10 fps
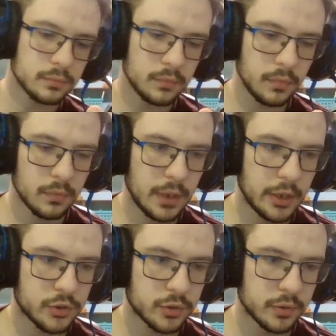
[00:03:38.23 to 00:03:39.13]

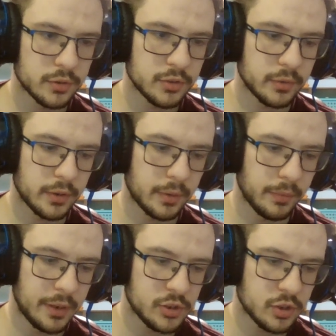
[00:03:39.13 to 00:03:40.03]
Nature's
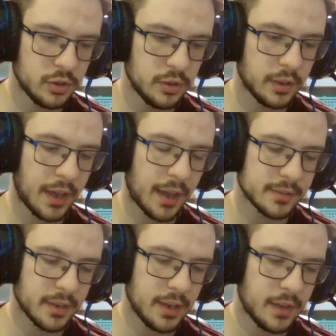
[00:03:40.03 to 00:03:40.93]
Reclamation,
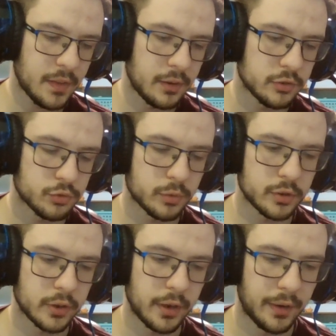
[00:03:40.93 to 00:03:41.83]
Cascade, and you destroy
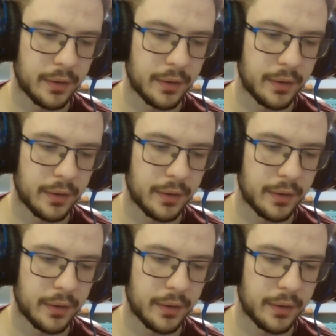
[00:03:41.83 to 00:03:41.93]
target